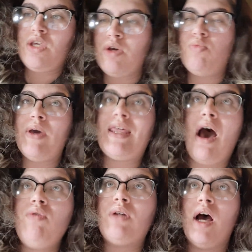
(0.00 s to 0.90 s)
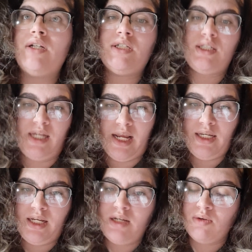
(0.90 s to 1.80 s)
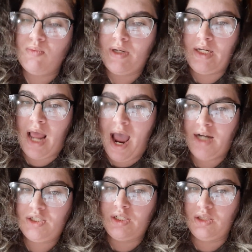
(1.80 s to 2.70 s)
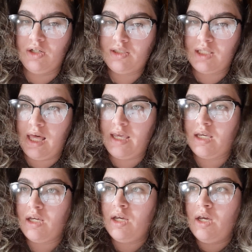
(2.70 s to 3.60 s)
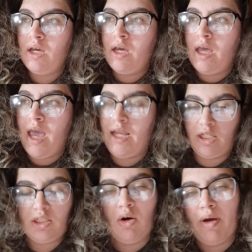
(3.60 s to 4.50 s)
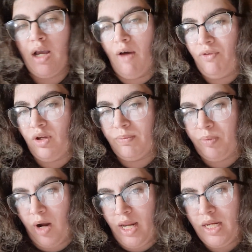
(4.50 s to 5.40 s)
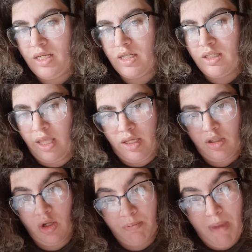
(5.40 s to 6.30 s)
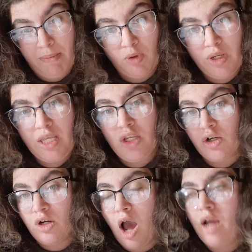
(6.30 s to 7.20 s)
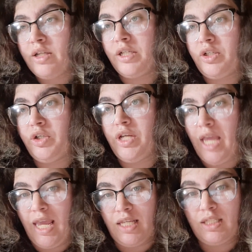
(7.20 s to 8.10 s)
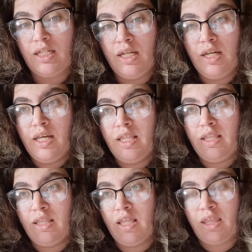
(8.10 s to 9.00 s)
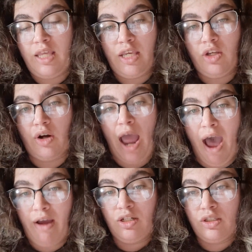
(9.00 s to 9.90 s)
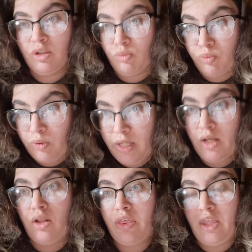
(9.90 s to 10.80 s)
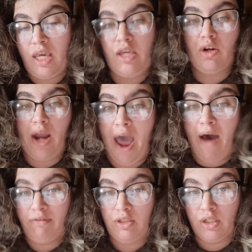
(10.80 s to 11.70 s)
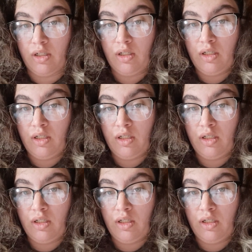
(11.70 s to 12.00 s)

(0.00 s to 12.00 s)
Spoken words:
without understanding what it actually looks like and just going off of your brain, like your memory, you're not going to create the real thing you're after.